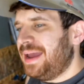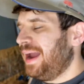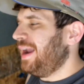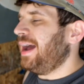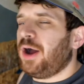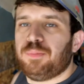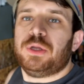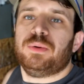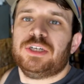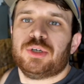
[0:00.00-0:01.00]
and I hope
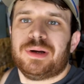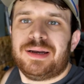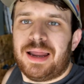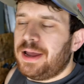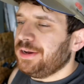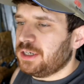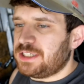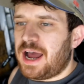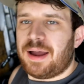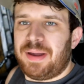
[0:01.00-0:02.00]
you enjoyed your
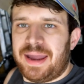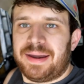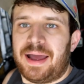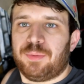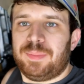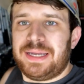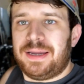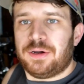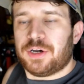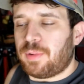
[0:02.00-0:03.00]
time hanging out with me
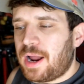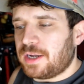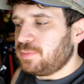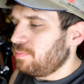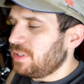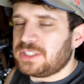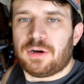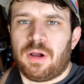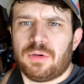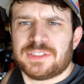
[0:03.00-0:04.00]
here in the garage,
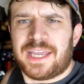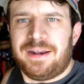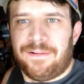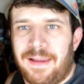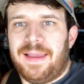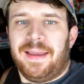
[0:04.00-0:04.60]
Mr. Old Skeeter.